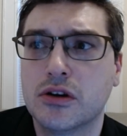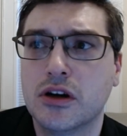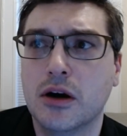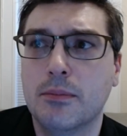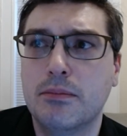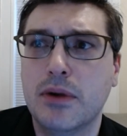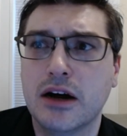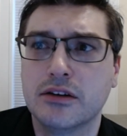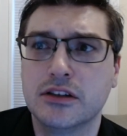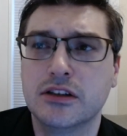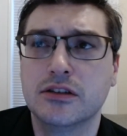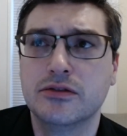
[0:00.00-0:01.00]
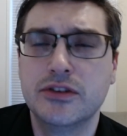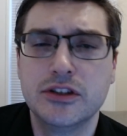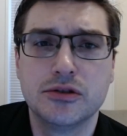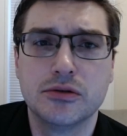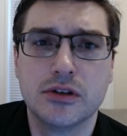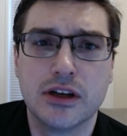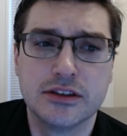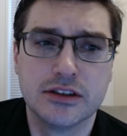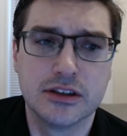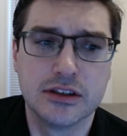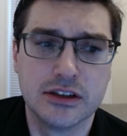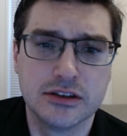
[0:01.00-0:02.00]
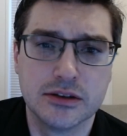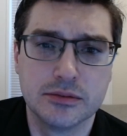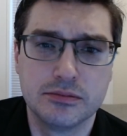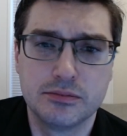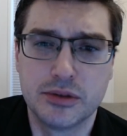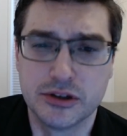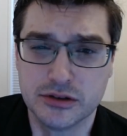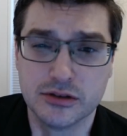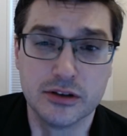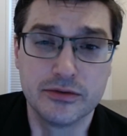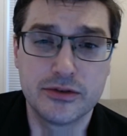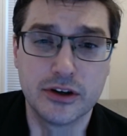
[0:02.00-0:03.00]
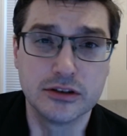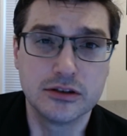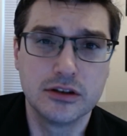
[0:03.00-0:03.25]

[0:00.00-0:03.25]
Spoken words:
about an individual as a personal affront.